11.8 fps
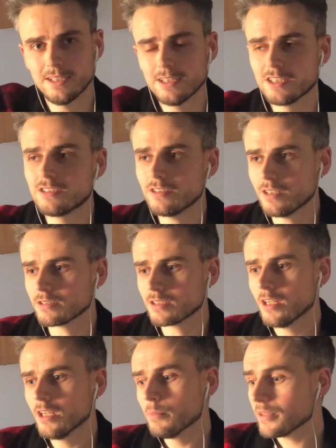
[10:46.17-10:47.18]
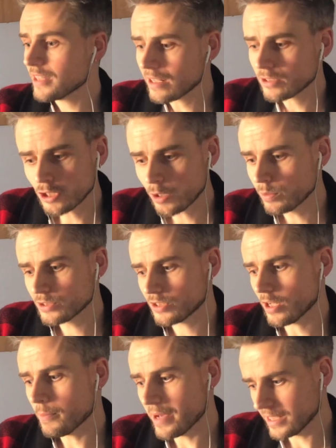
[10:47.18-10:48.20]
studios. But that job was
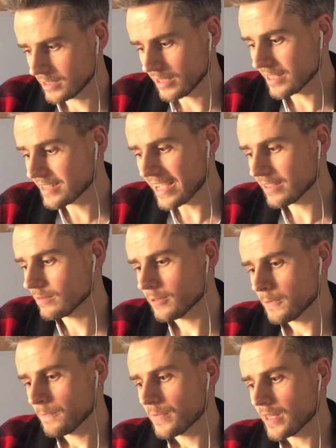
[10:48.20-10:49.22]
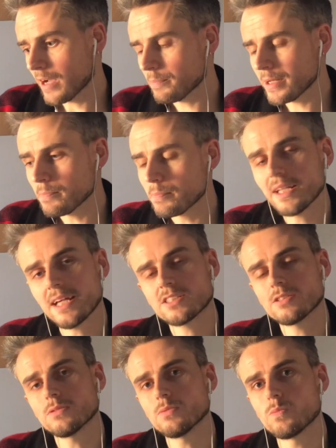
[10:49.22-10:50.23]
amazing. Again, I've been blessed
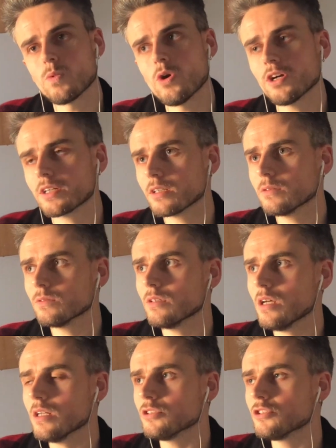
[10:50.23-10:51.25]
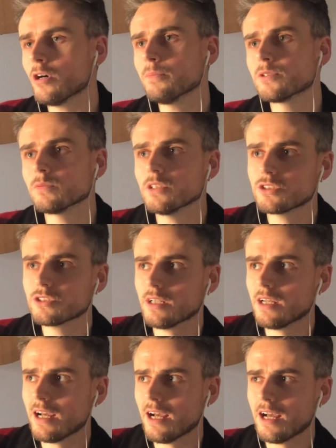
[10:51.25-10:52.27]
to work in jobs which
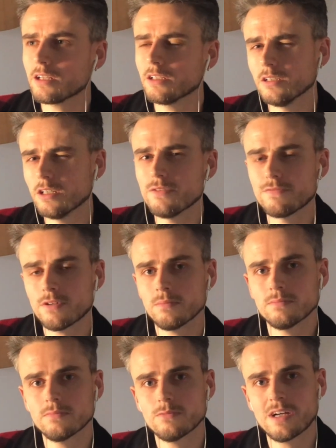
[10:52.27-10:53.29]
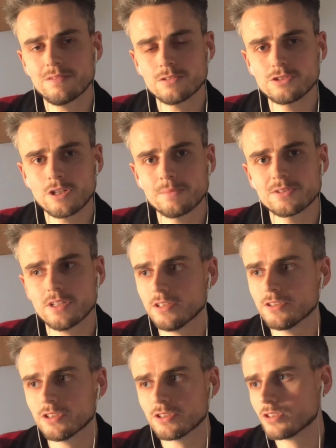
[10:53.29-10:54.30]
I can learn from, rather than jobs that are
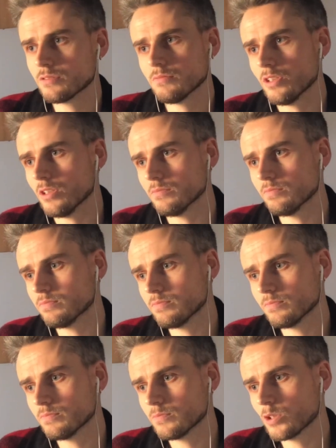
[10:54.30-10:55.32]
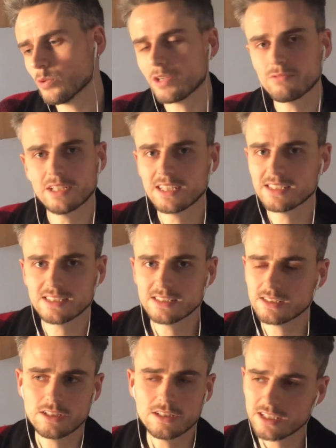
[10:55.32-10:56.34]
just, quick
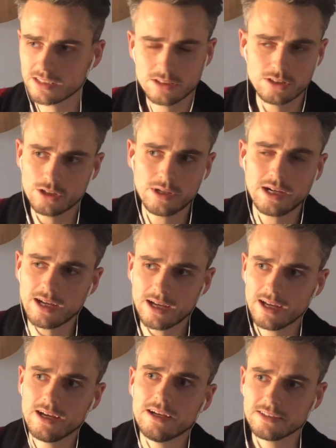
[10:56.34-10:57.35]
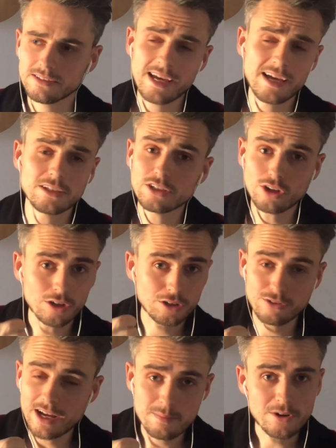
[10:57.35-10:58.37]
releases. You got
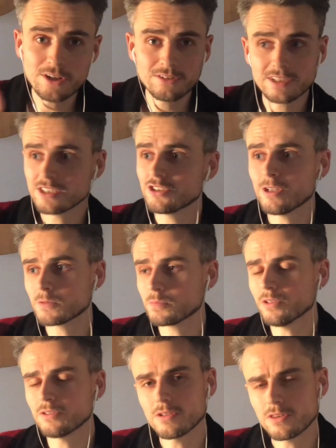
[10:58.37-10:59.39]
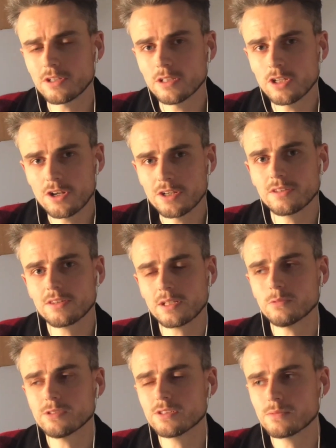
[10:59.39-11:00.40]
great money on these jobs, but the learning
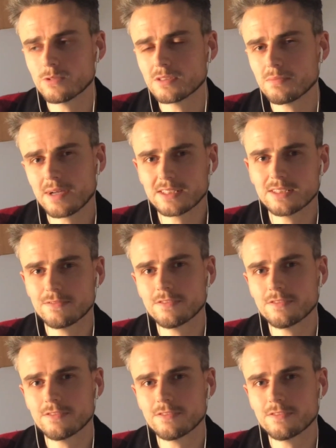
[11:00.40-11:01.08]
thing was massive for